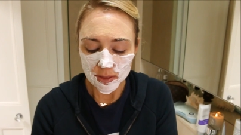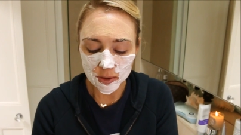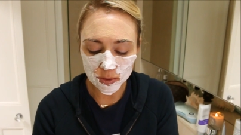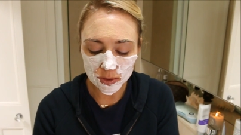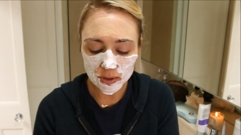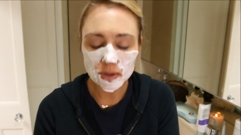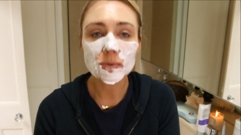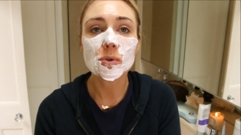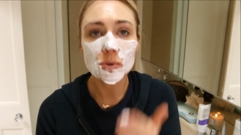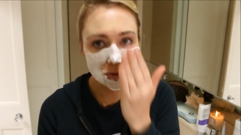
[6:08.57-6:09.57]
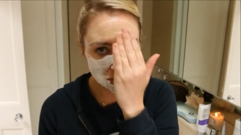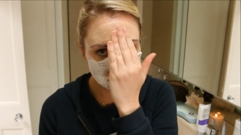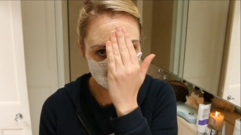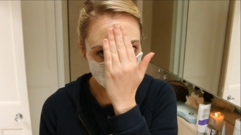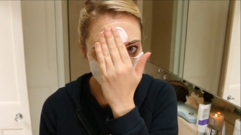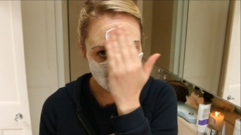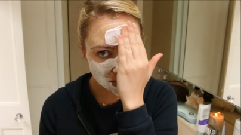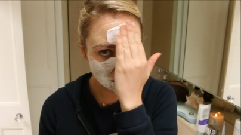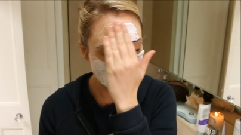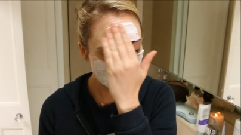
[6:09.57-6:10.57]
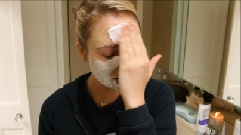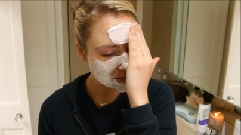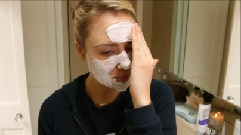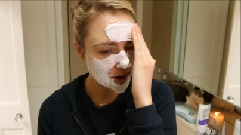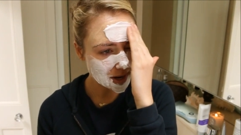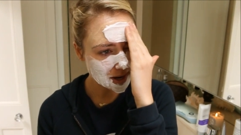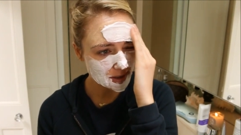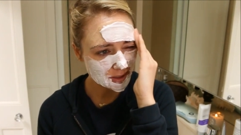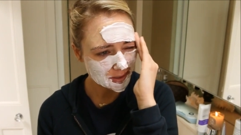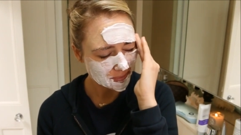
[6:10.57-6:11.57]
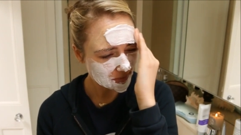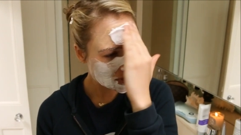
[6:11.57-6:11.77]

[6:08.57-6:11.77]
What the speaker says: the goodness of all your hard work and products.